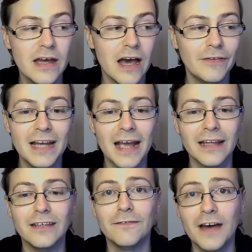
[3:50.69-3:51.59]
of a
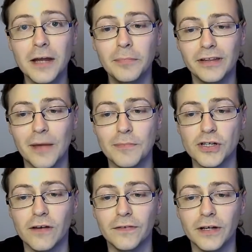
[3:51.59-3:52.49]
negative fan perception
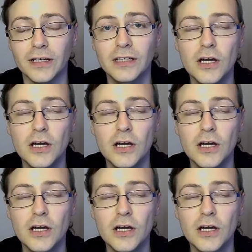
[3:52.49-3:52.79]
of her,